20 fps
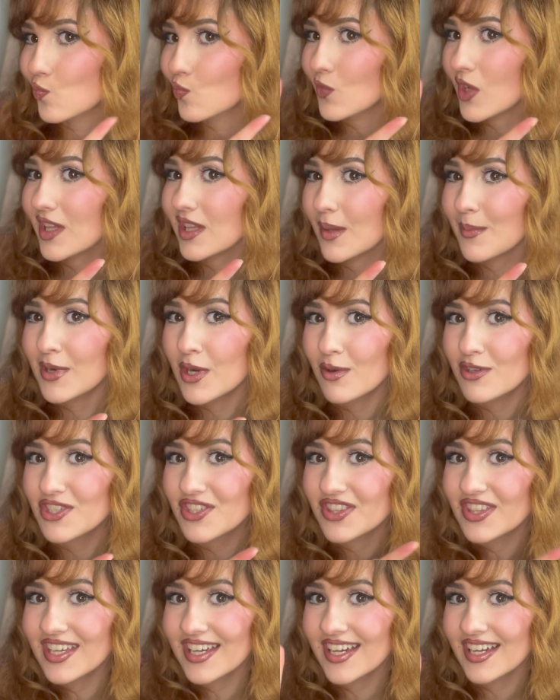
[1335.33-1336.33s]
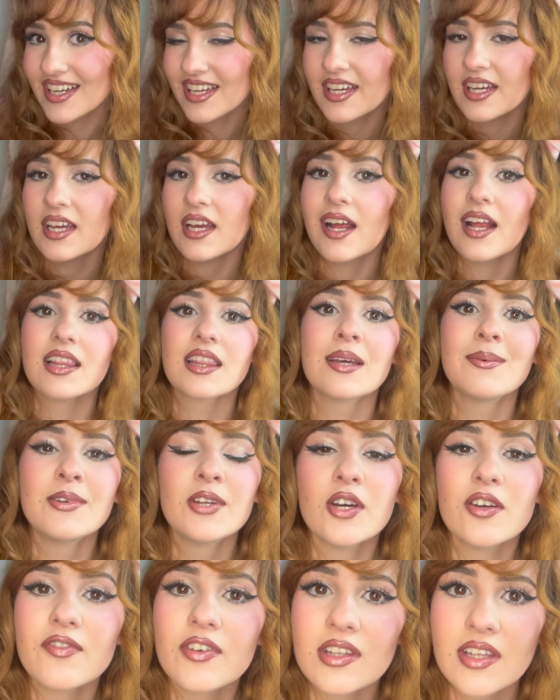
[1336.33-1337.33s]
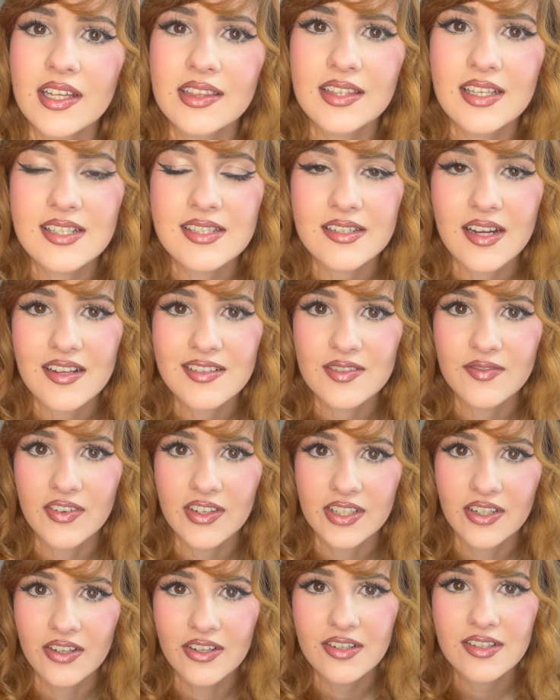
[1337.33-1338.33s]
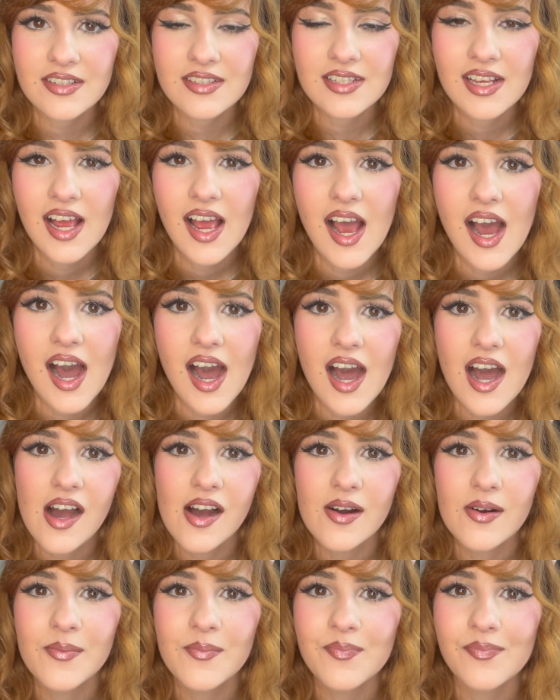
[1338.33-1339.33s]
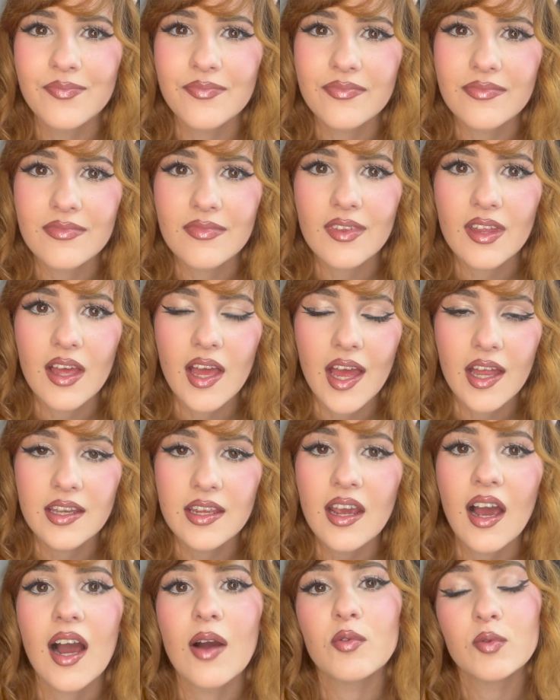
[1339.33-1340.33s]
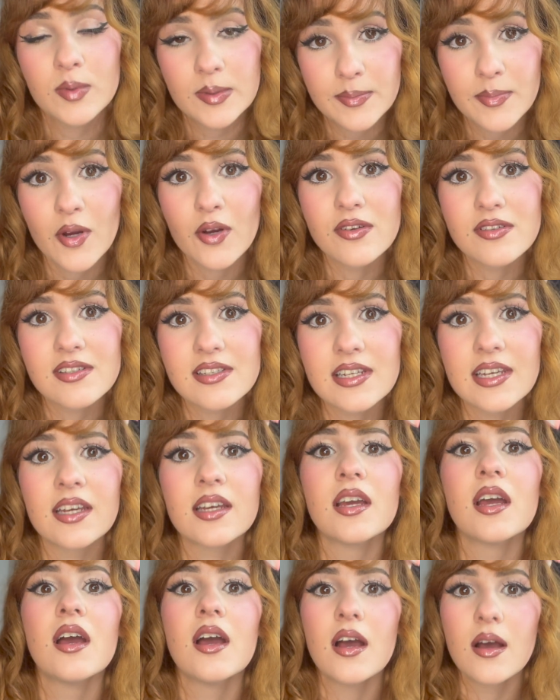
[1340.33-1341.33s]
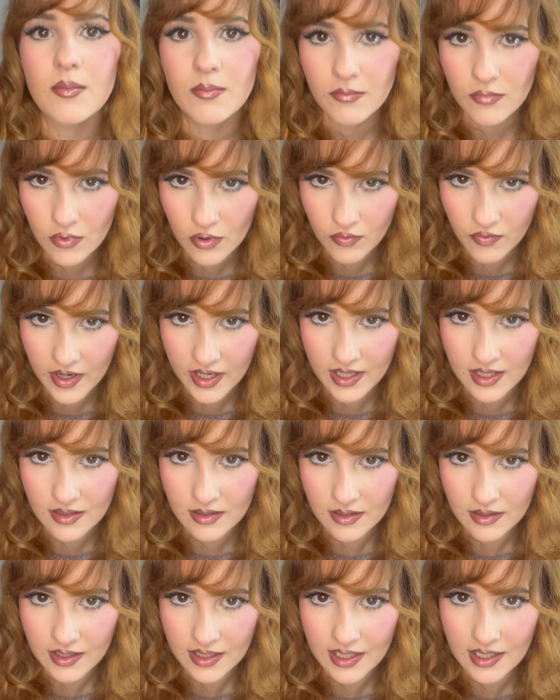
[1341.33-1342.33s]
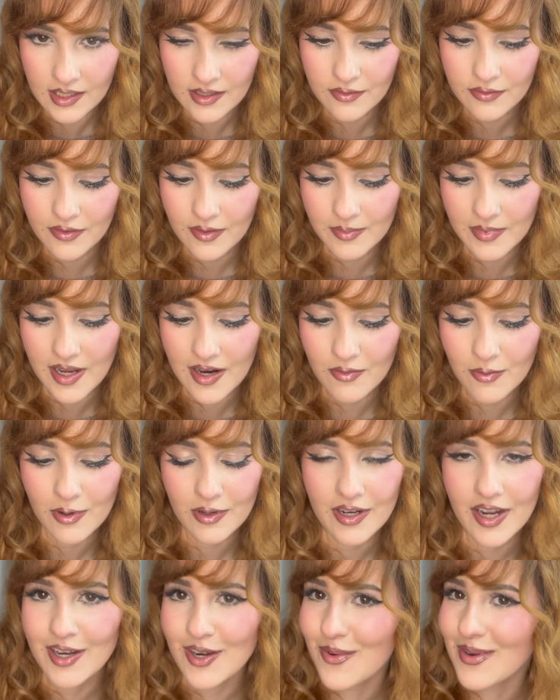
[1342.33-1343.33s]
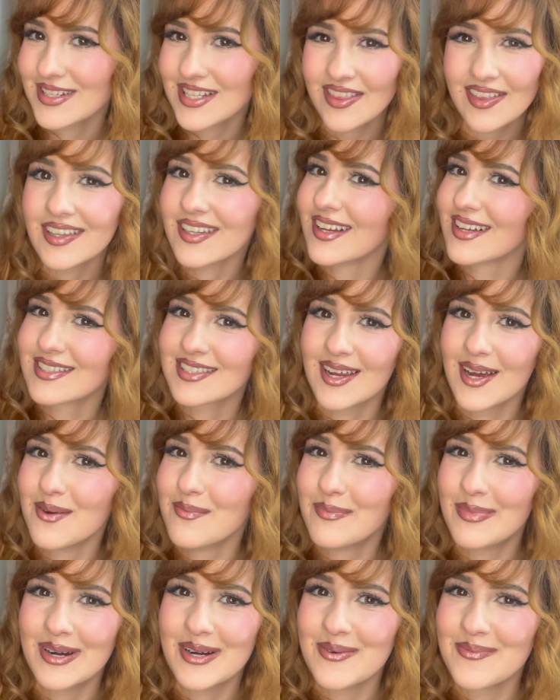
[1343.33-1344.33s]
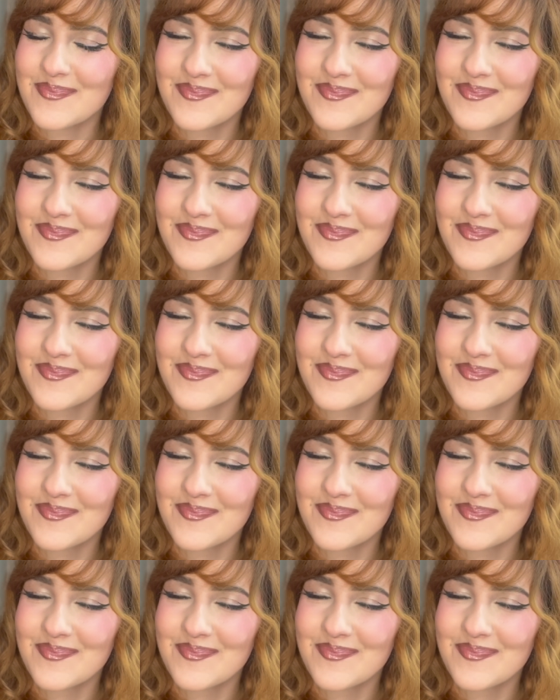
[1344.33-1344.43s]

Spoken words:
Let me know what you think. Let me know if you like these styles of videos. And yeah, I will be posting more regularly from now on. I know I said that last time, but